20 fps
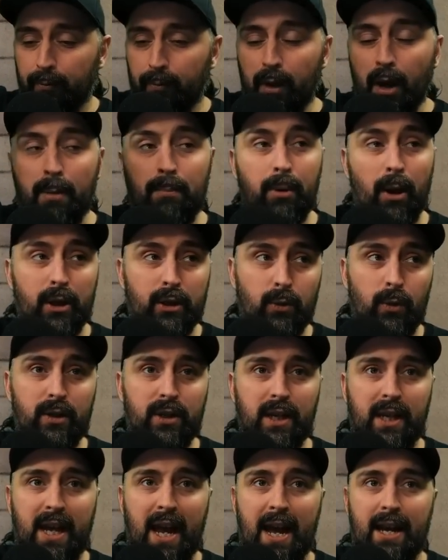+1 to
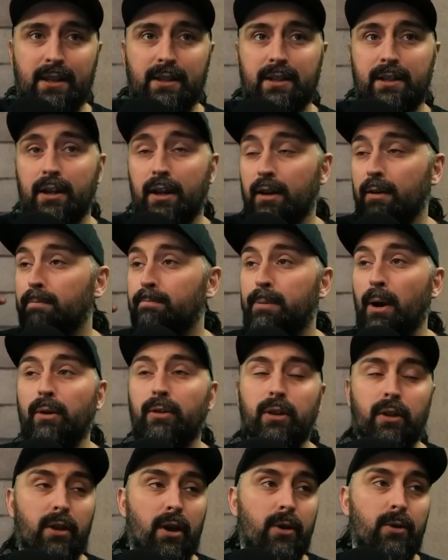cast. Both of
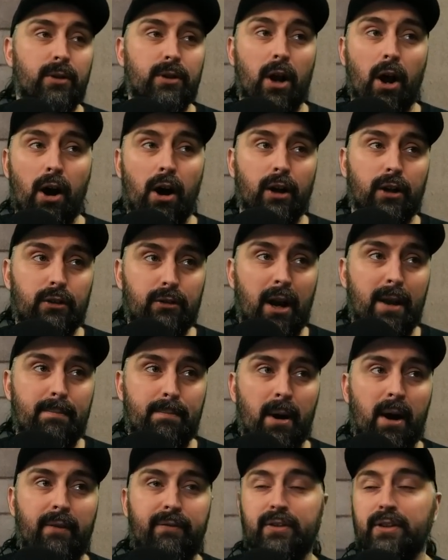those are great
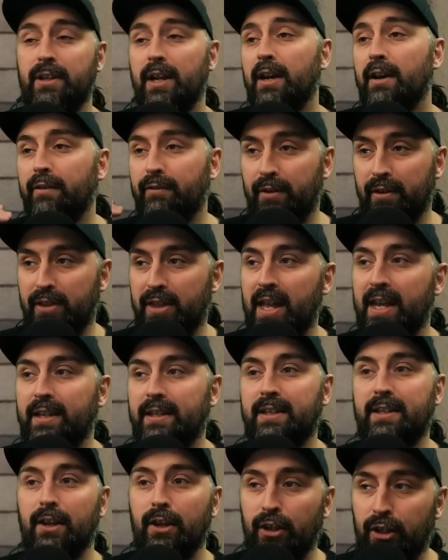buffs for this
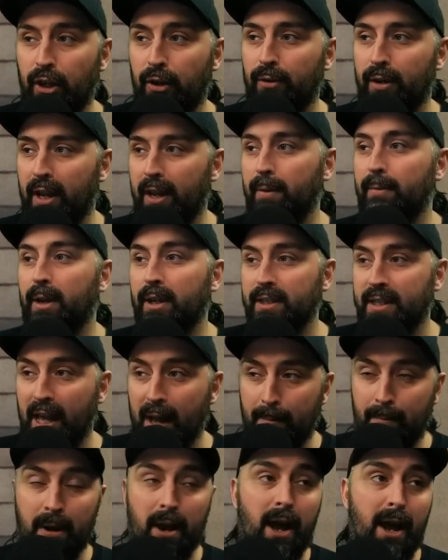unit because they
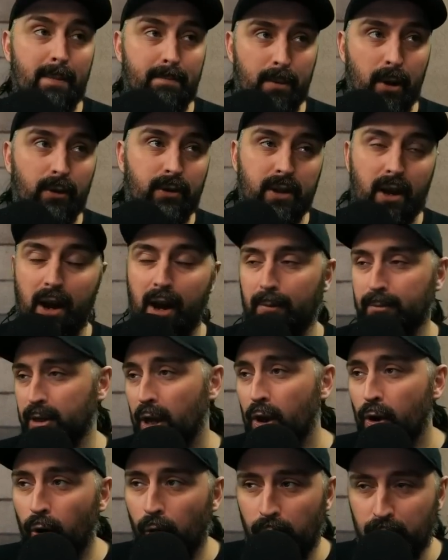apply both times.
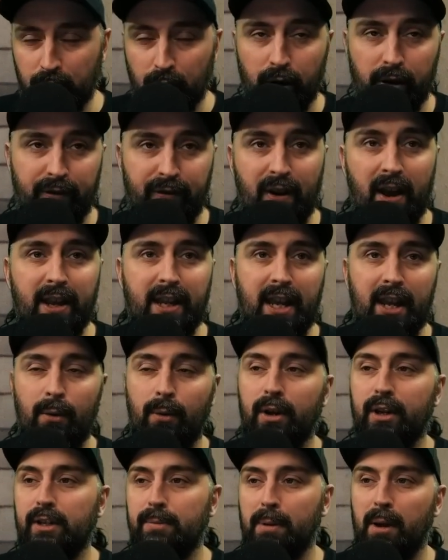Also got the fly
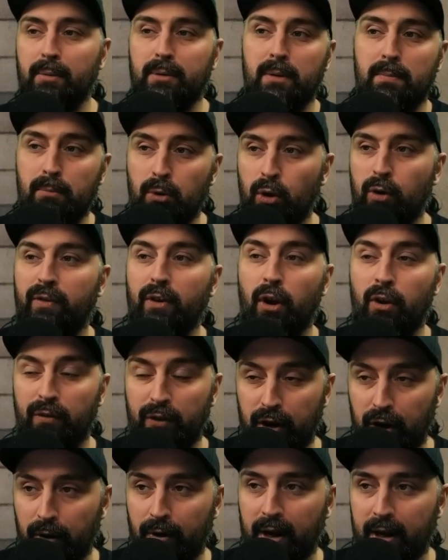keyword to be able to move over
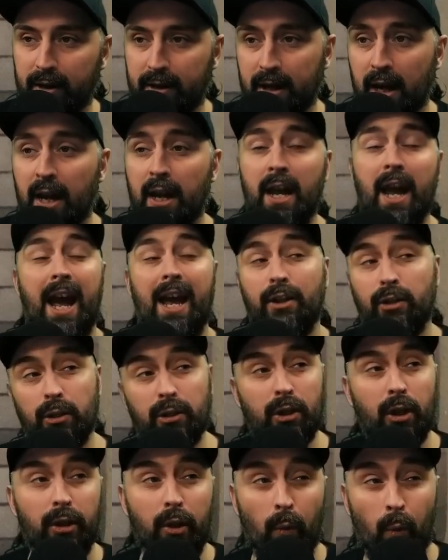units. It's also
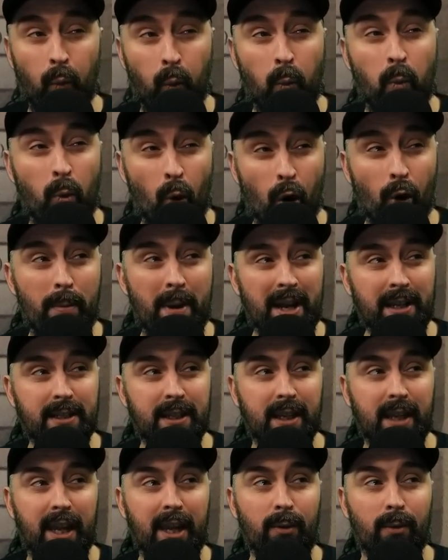got the War Master
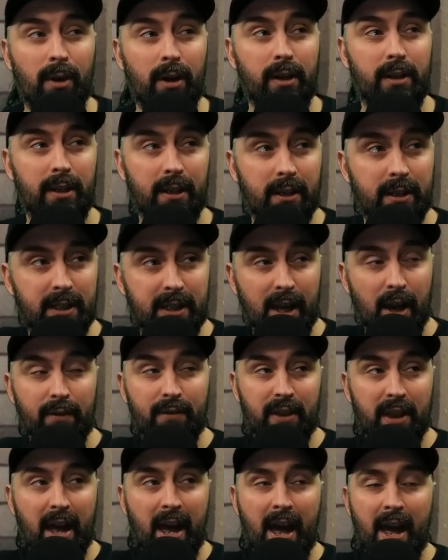keyword you can see over
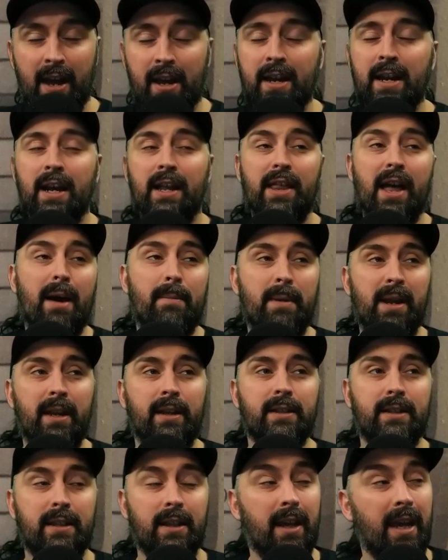there. That means
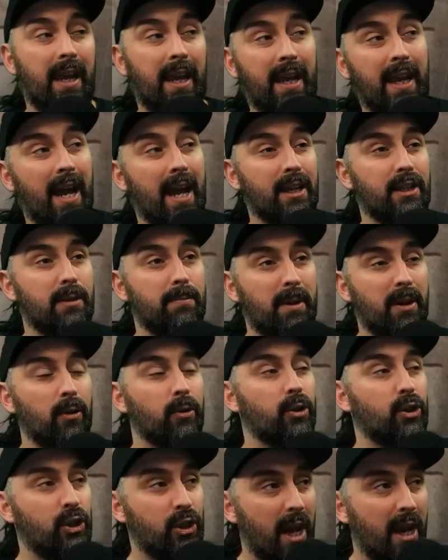that he has to be your
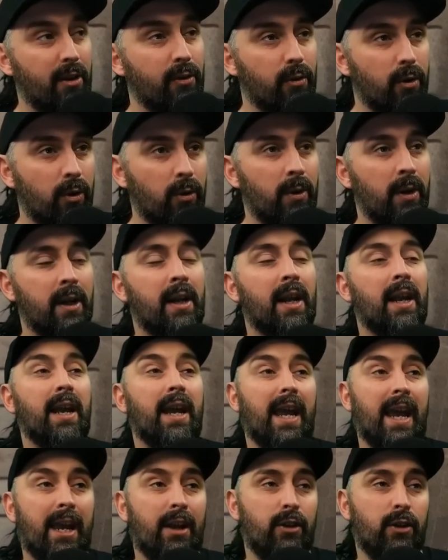general
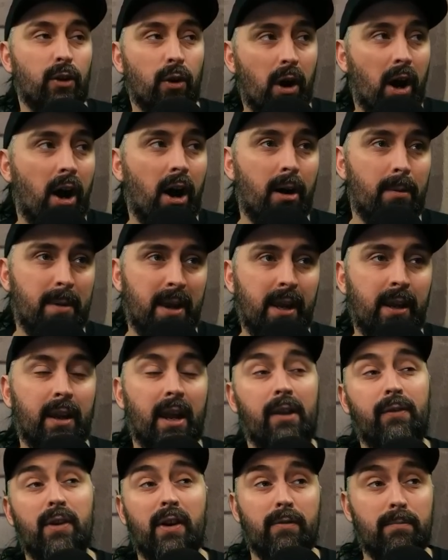in your army. If
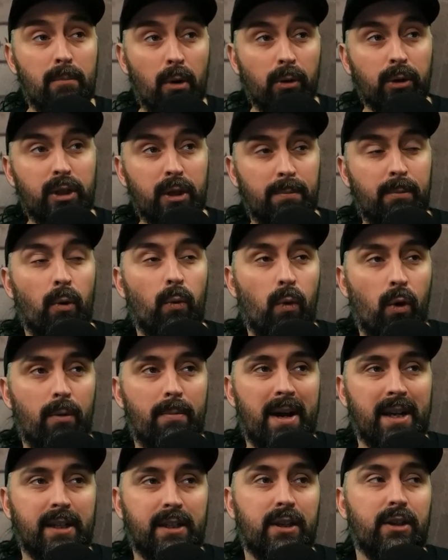you have multiple War
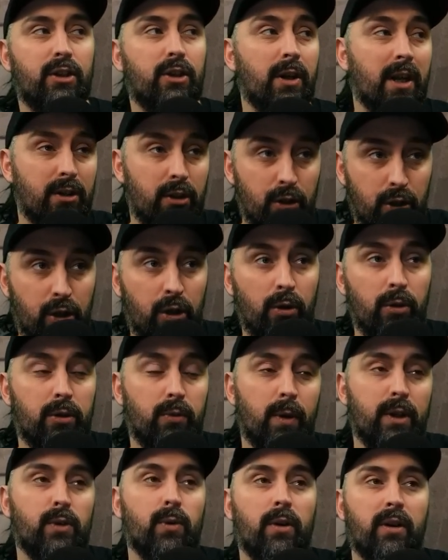Masters, you get to choose
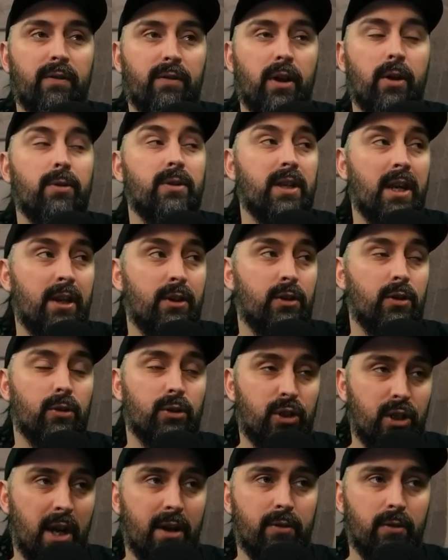which one of those is your
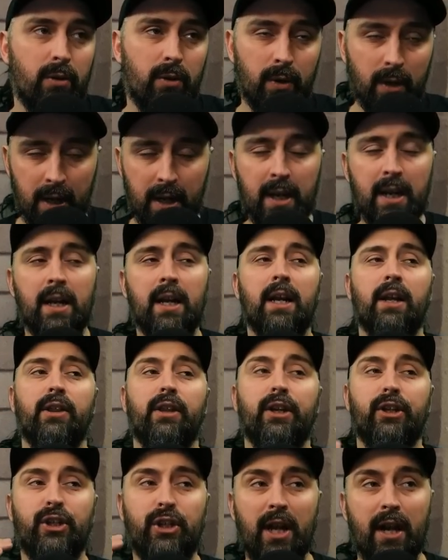general. The
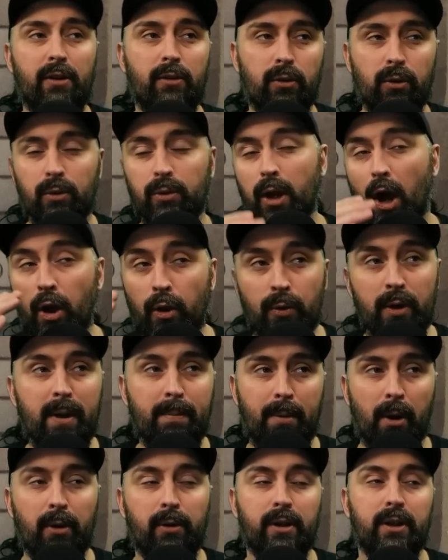general only
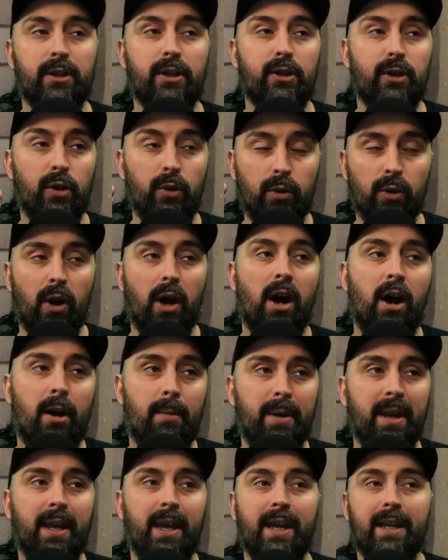bonus to your
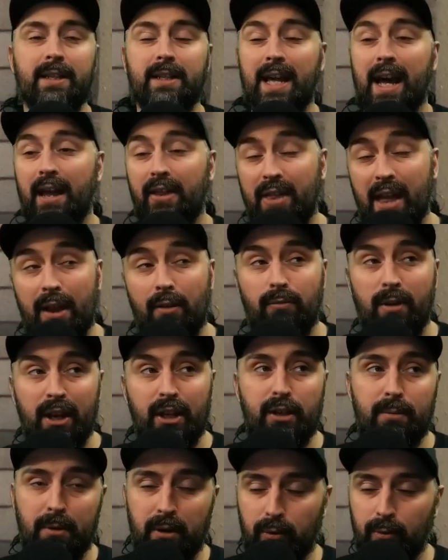army is that their
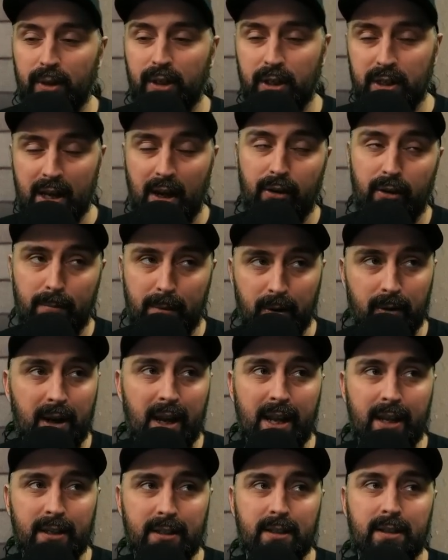regiment, which is how you build
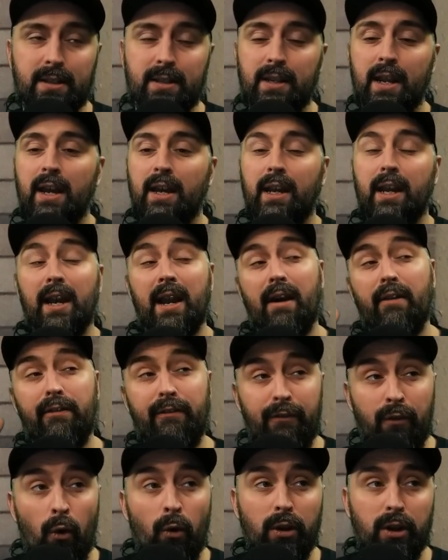lists, can have
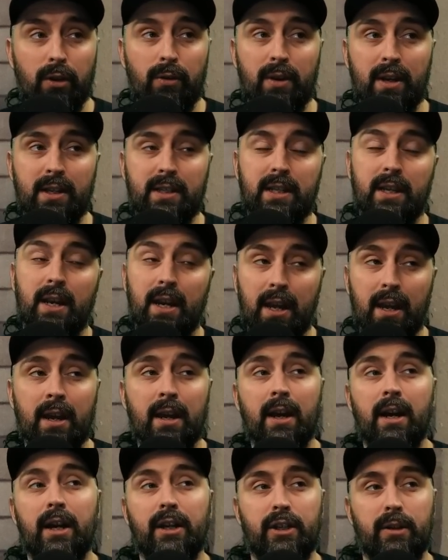4 units in it
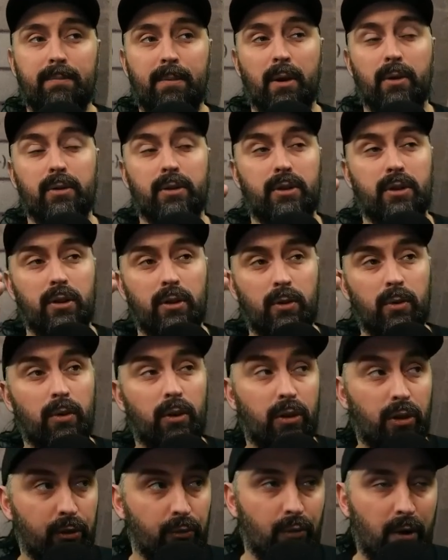as opposed to
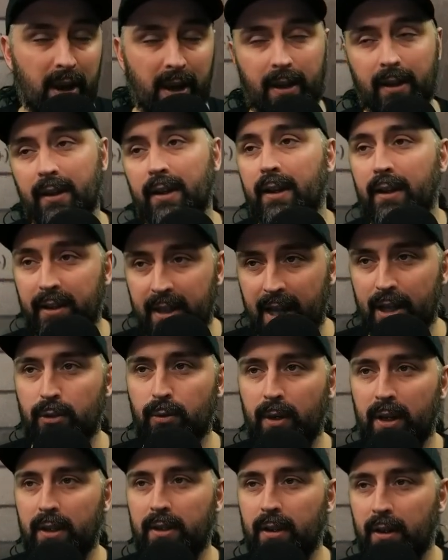3. That's what
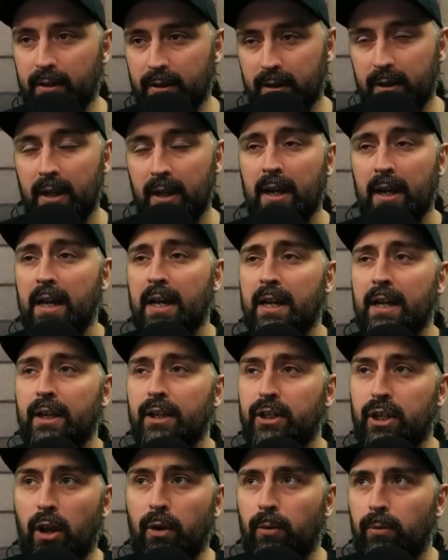he does.
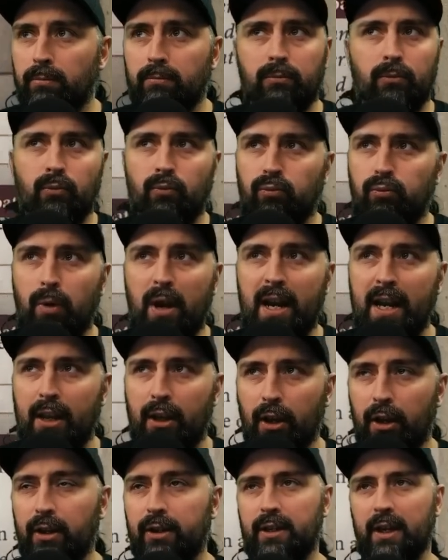So really
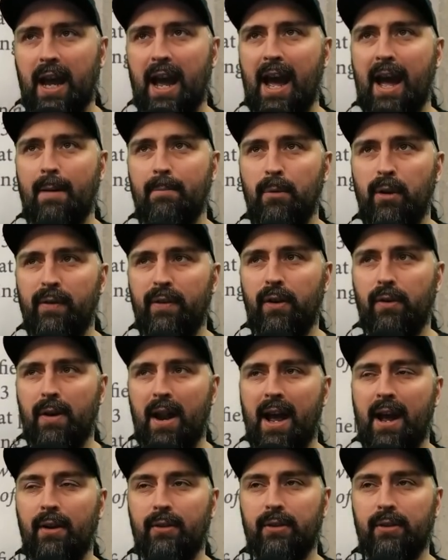good at moving around,